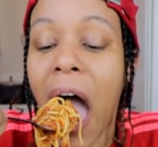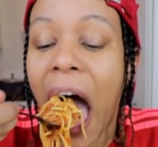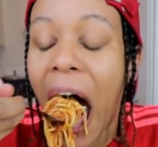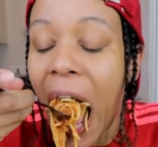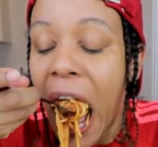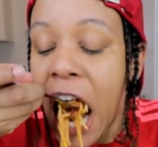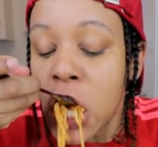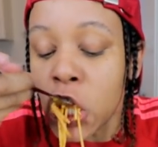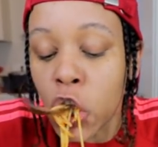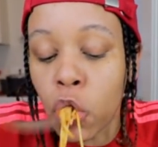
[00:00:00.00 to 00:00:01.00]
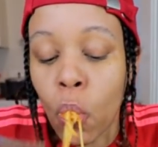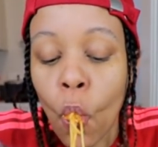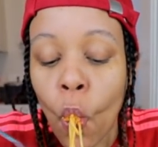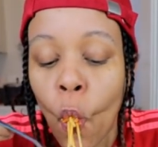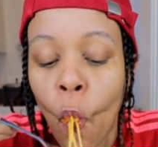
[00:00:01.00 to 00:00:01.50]

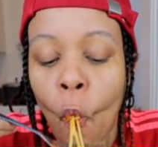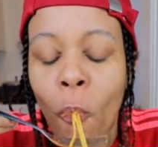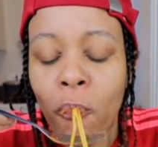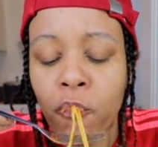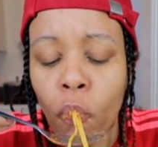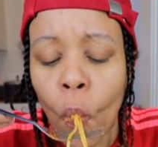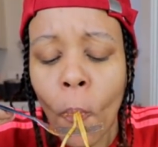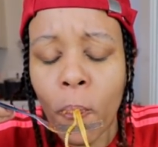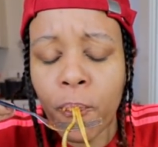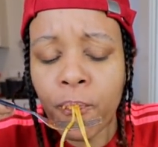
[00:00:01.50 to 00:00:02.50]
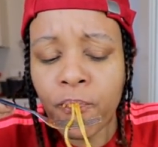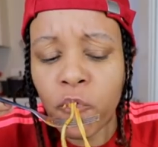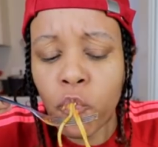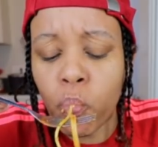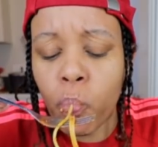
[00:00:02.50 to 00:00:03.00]

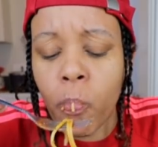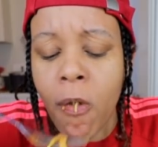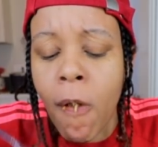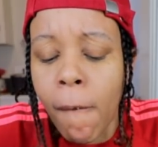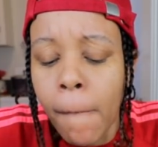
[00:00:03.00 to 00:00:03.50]
(silence)